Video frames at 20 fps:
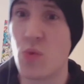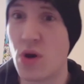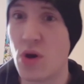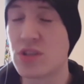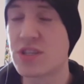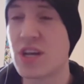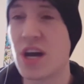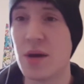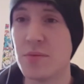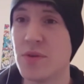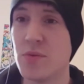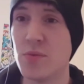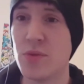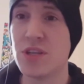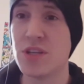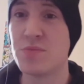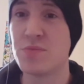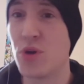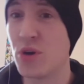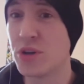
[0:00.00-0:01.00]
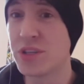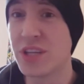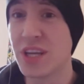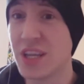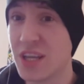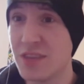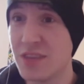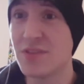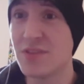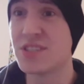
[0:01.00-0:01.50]
what's happening with his body, and
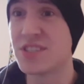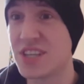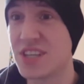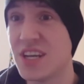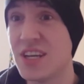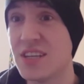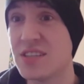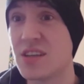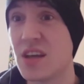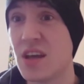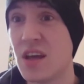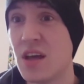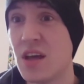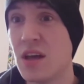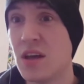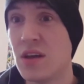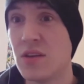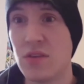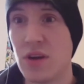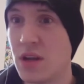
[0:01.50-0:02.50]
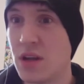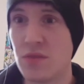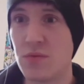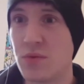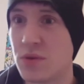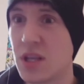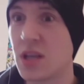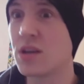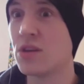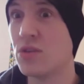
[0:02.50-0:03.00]
even says, right, if we're
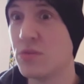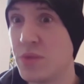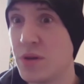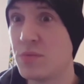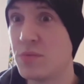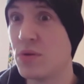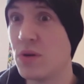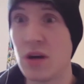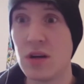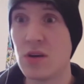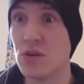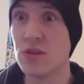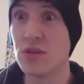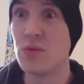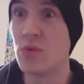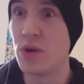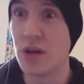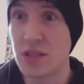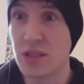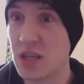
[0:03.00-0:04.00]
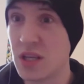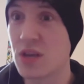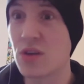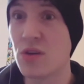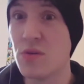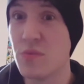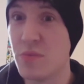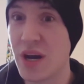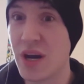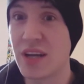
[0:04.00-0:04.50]
taking out people, I only want to take
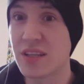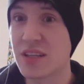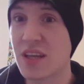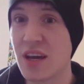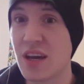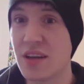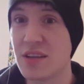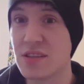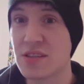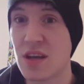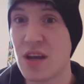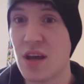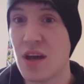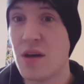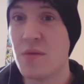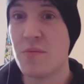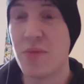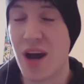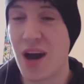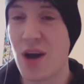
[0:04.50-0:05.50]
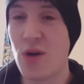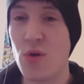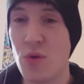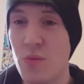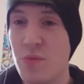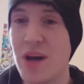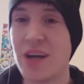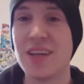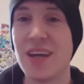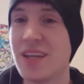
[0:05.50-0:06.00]
out bad guys. But I hope
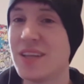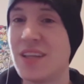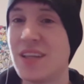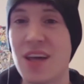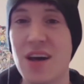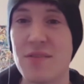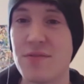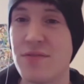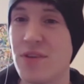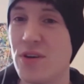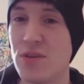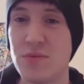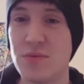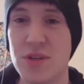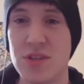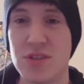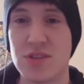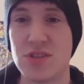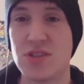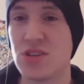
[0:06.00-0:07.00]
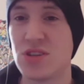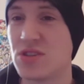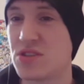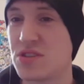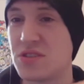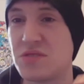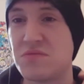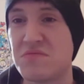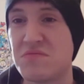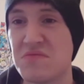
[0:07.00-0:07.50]
by the end of that film, it's
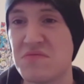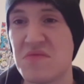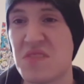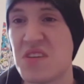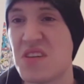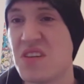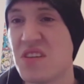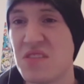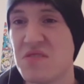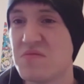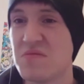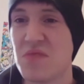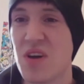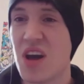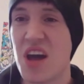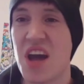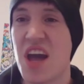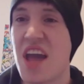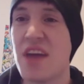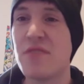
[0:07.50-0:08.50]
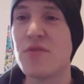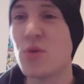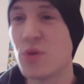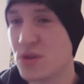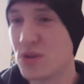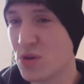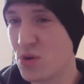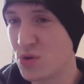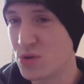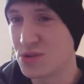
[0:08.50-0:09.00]
just everyone
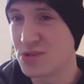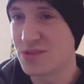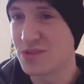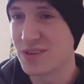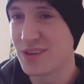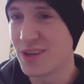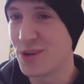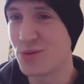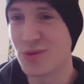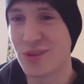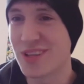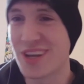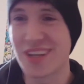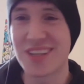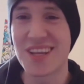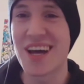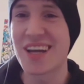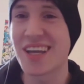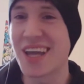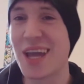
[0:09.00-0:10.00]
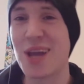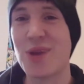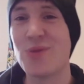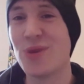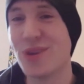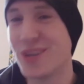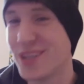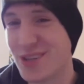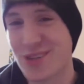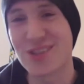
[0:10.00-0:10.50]
goes. He'll attack anyone.
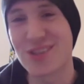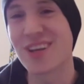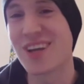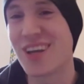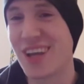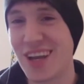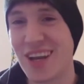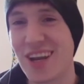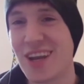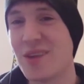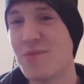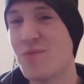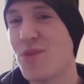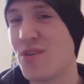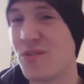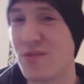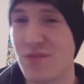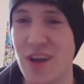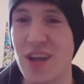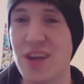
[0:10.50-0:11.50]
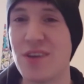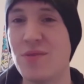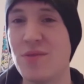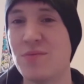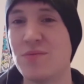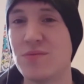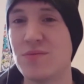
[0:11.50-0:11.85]
He doesn't care anymore. Venom